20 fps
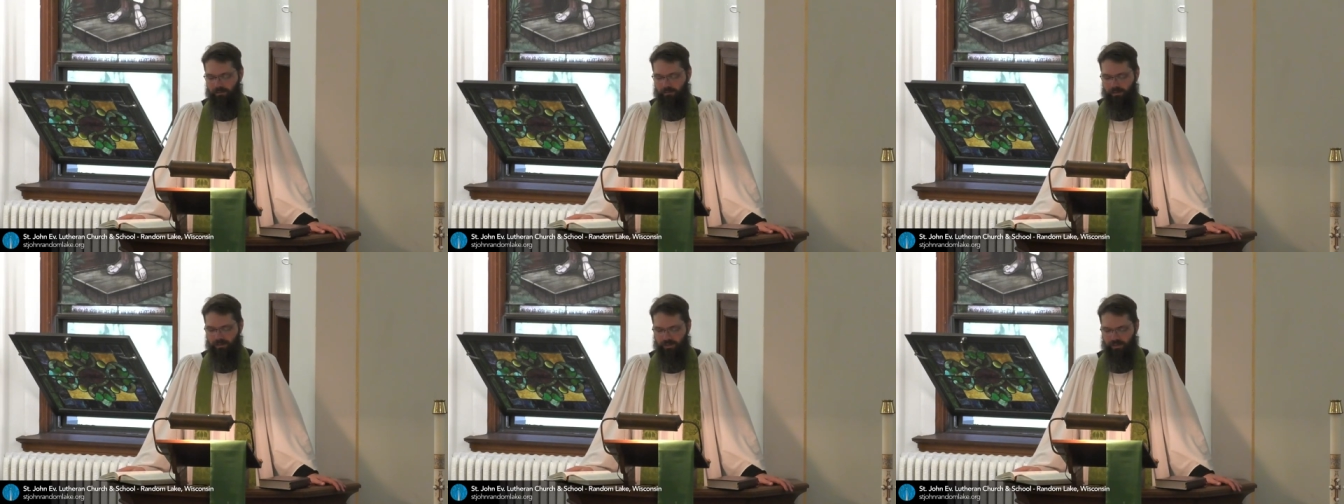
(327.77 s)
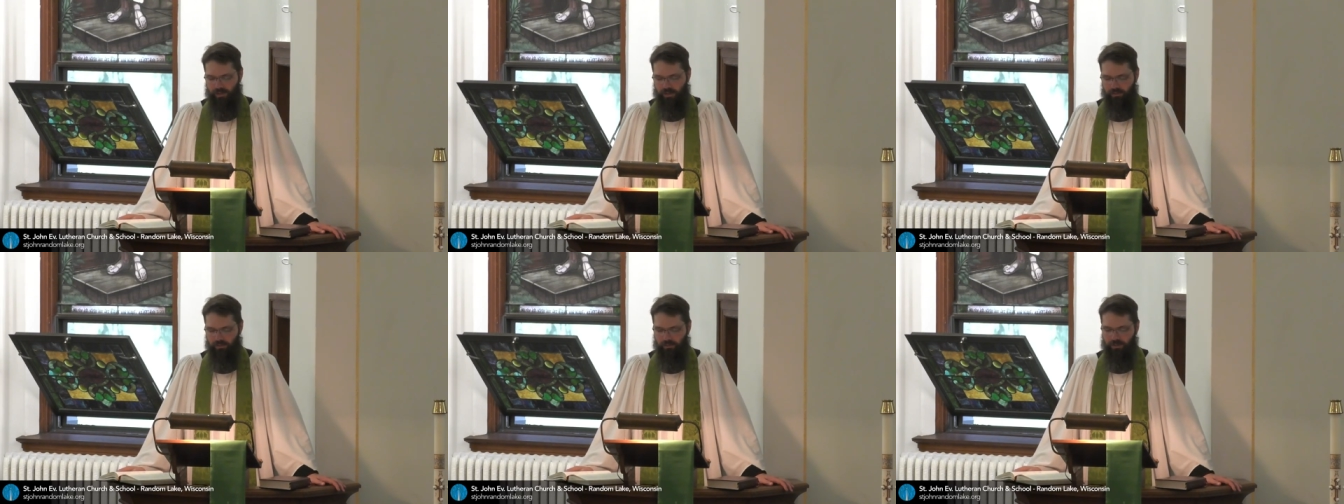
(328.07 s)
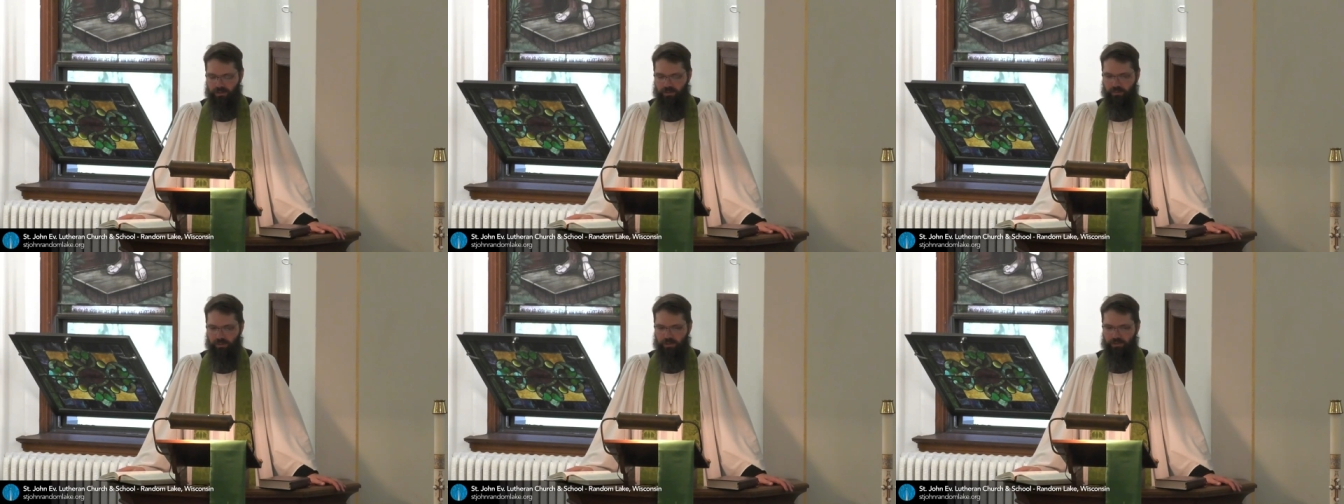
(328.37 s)
That's another
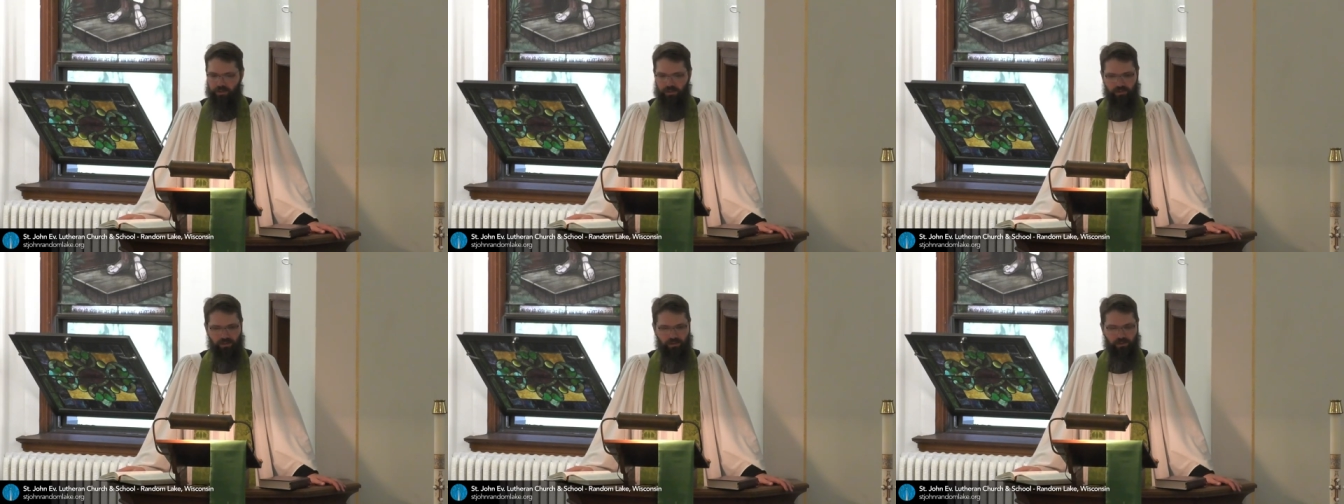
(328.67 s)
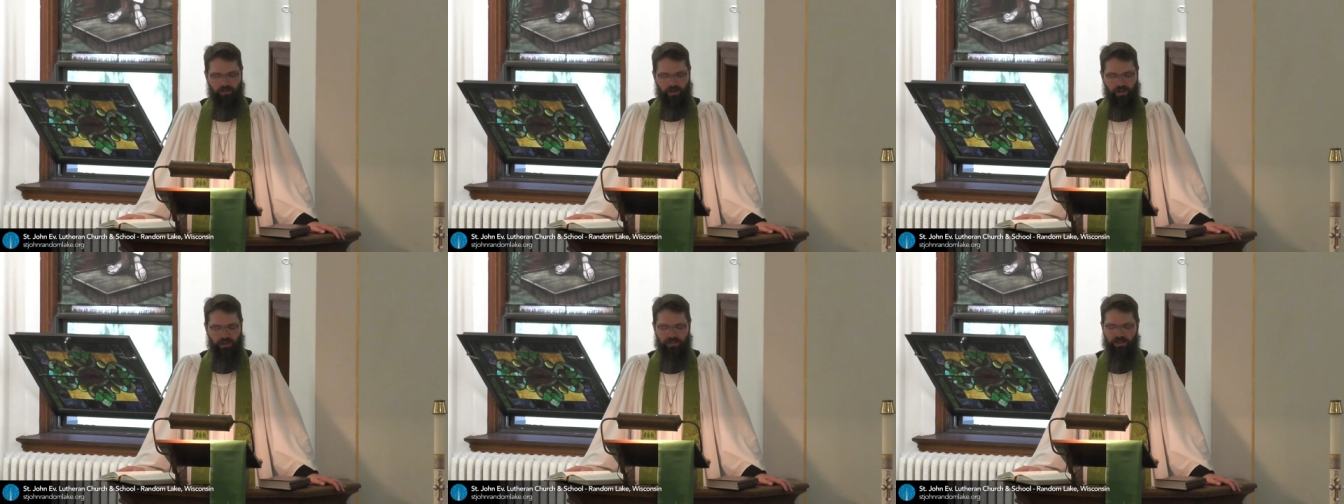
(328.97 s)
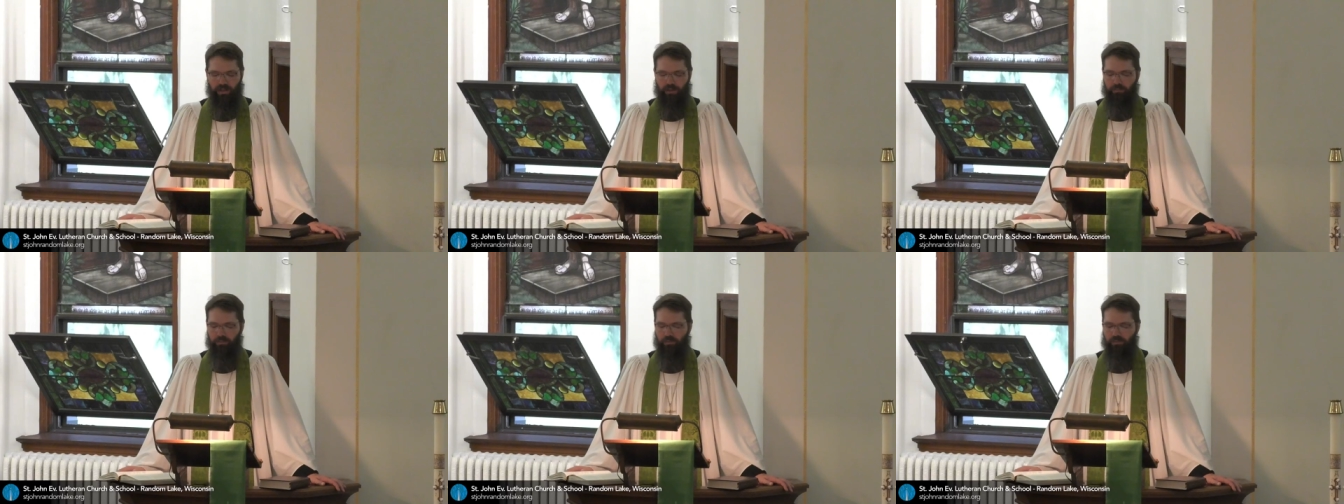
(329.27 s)
reason why she's a great
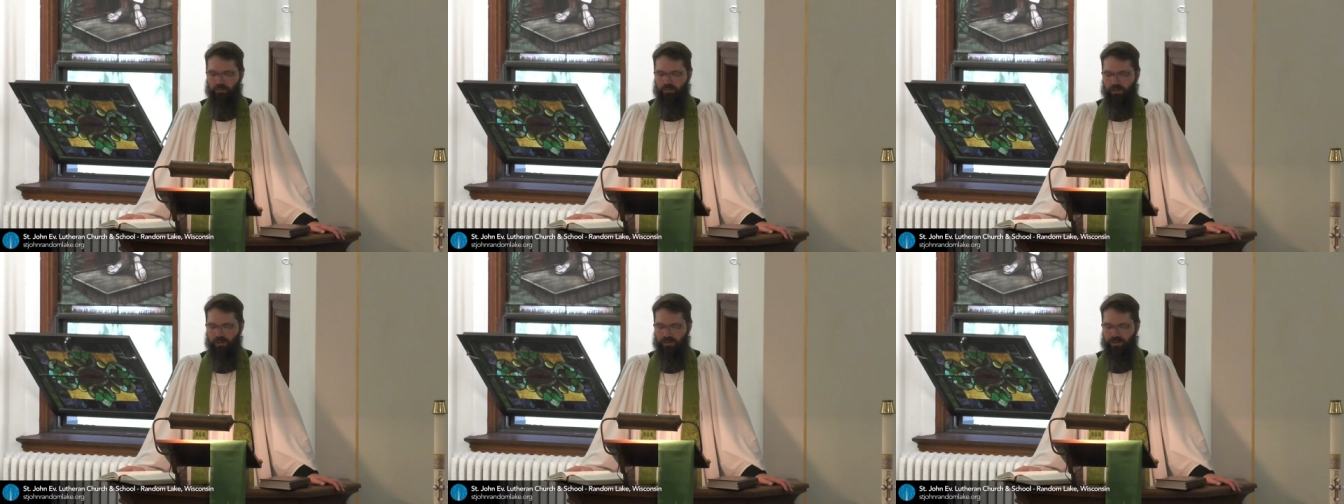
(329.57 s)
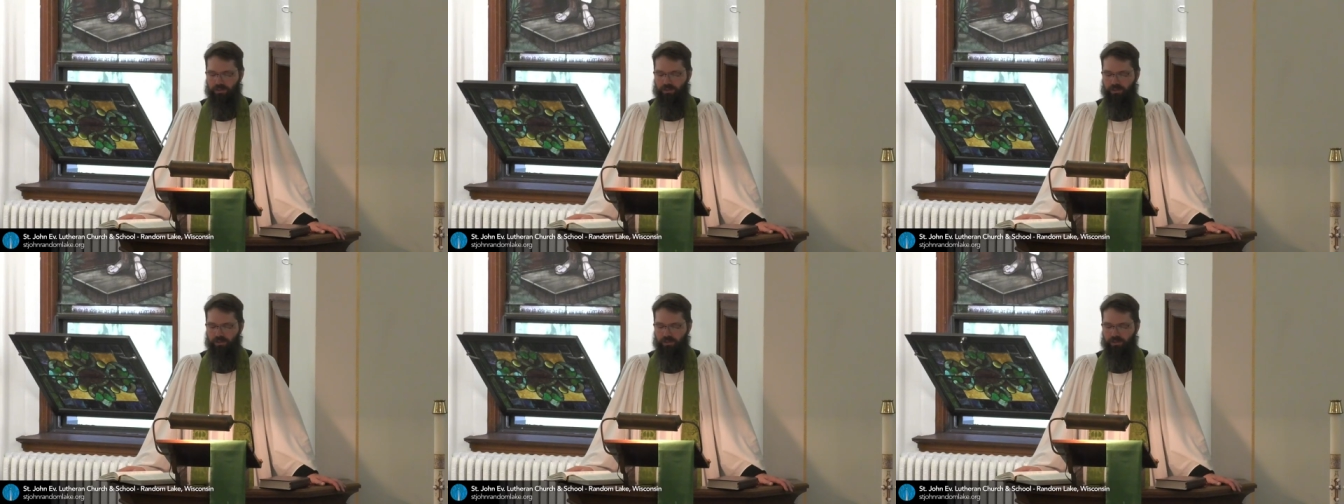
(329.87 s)
example for us